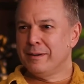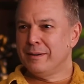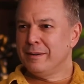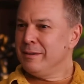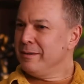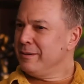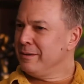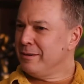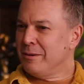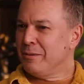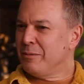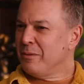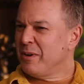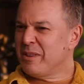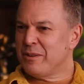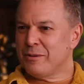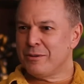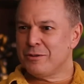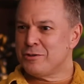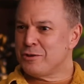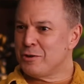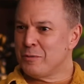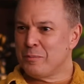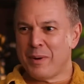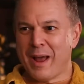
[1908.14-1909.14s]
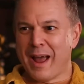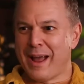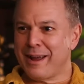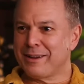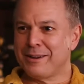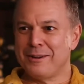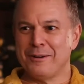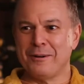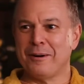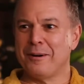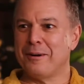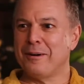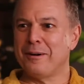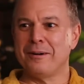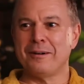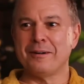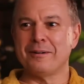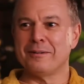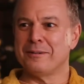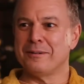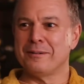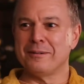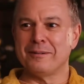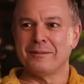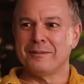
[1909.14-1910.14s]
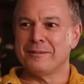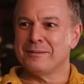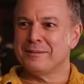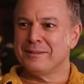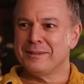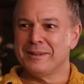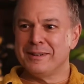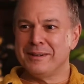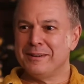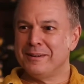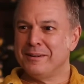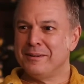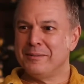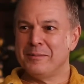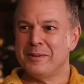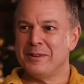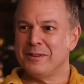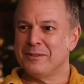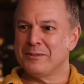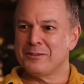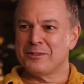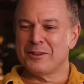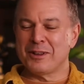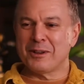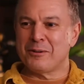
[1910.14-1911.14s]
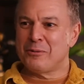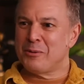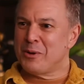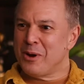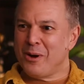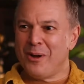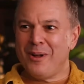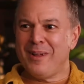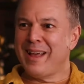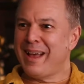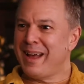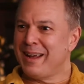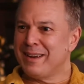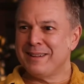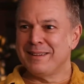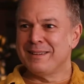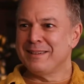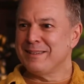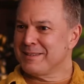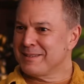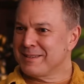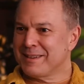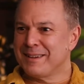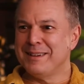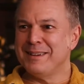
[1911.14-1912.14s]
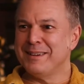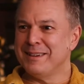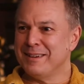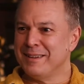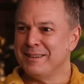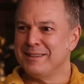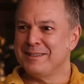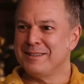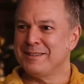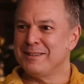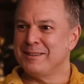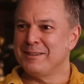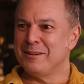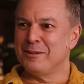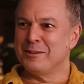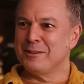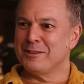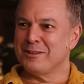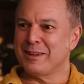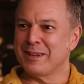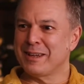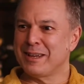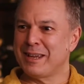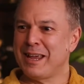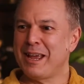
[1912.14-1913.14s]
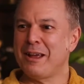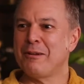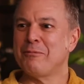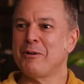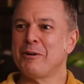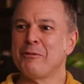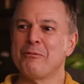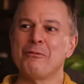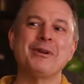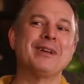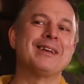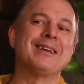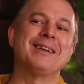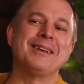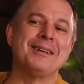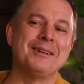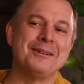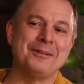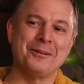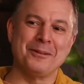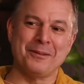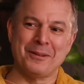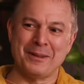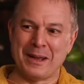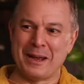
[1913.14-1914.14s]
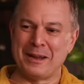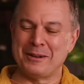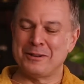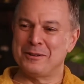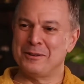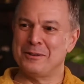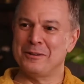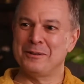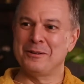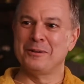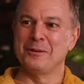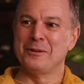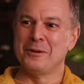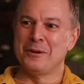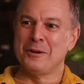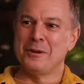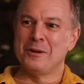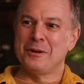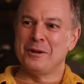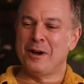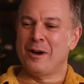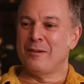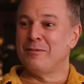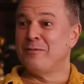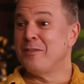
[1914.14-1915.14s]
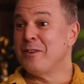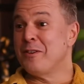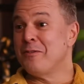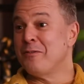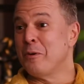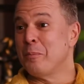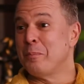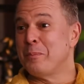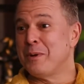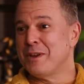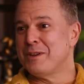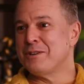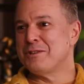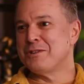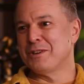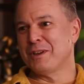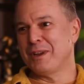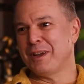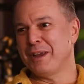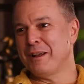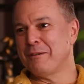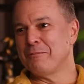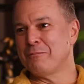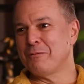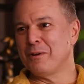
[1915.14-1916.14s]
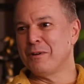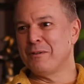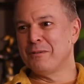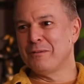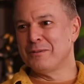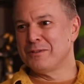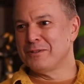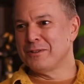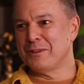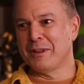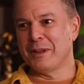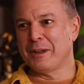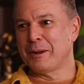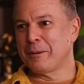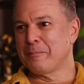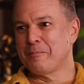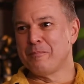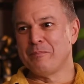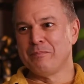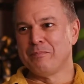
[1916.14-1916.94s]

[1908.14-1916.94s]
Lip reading: whether it's your backyard or, it's like we all had it as kids, it's like, can we rekindle that to a fever pitch again, where it was like,